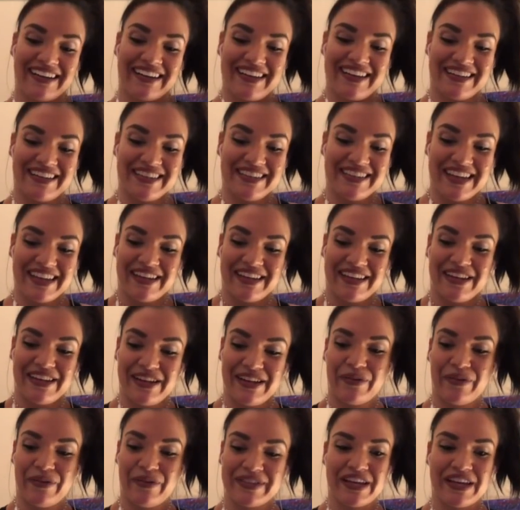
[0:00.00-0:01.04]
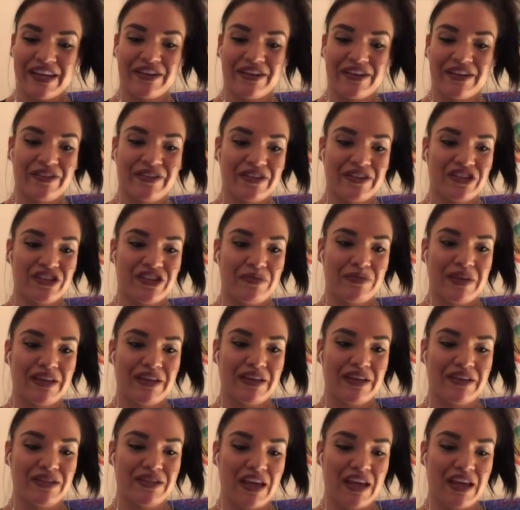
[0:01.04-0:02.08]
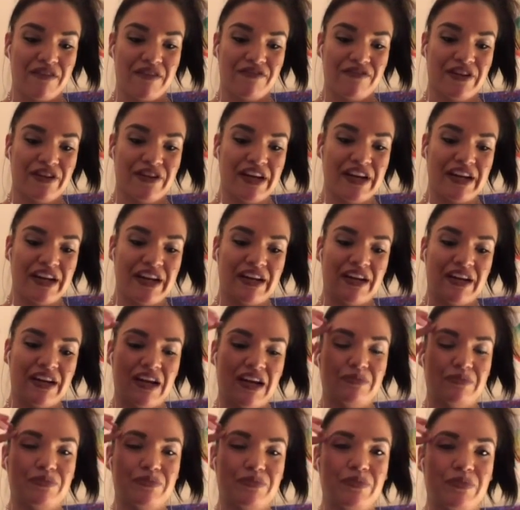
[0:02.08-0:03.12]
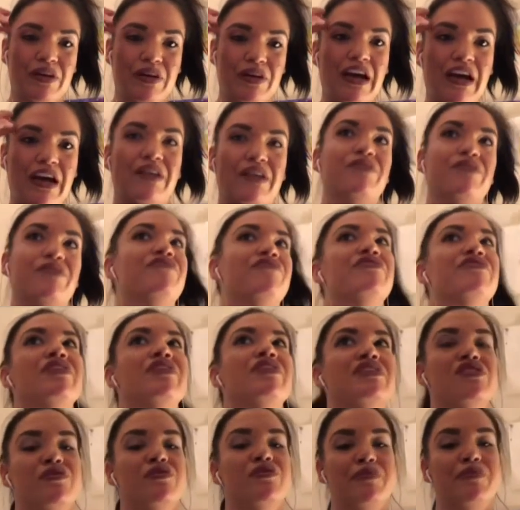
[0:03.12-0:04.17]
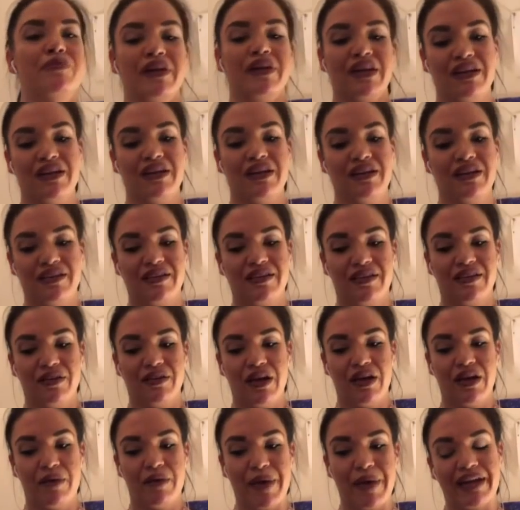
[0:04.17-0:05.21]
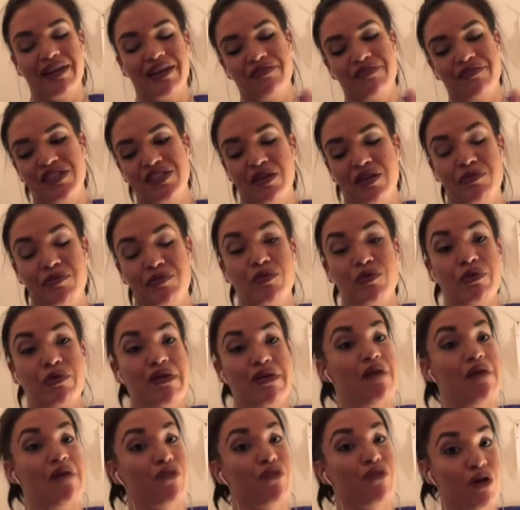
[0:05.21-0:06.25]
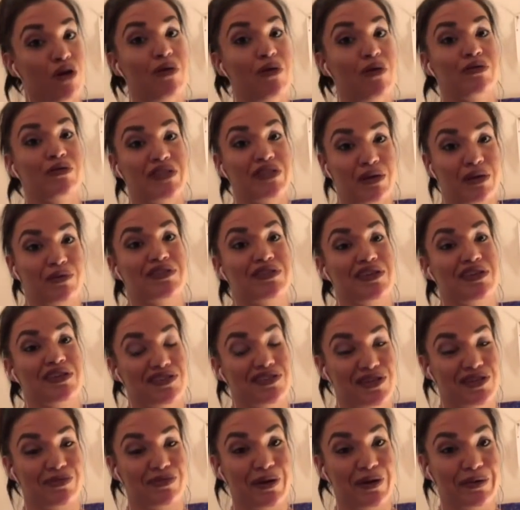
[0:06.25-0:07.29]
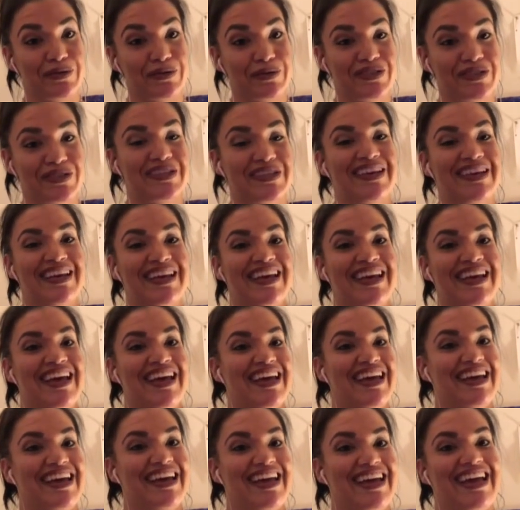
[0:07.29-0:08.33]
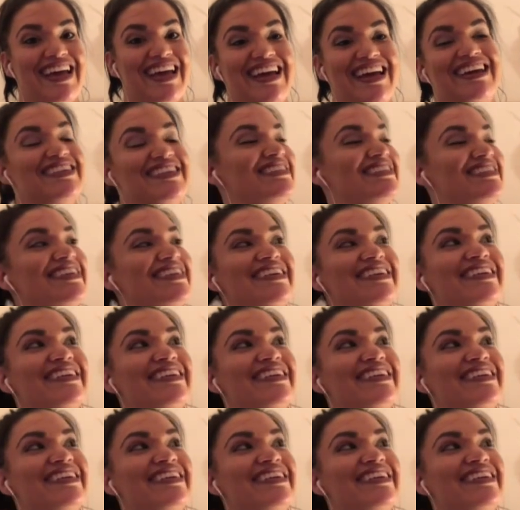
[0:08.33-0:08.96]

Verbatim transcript: He said he always had a crush on me because every, I don't know if you guys know, but back at FCW, we had promo day with Dusty Rhodes. Right. And,